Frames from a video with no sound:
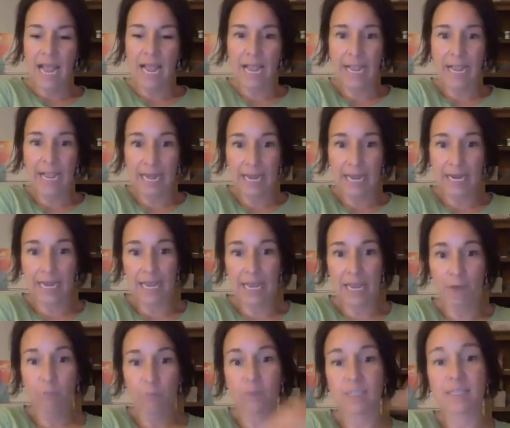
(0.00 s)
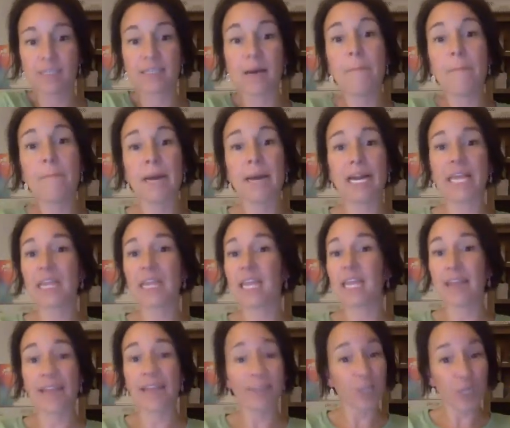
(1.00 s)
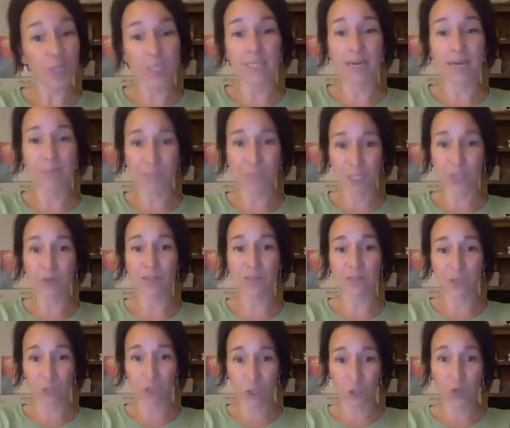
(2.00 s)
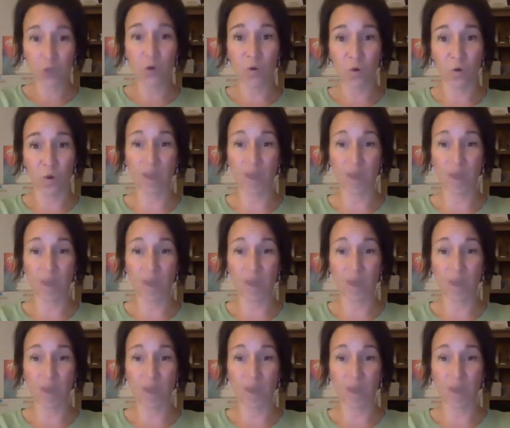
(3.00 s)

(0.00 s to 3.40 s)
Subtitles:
And it was somebody that they looked up to as a jewel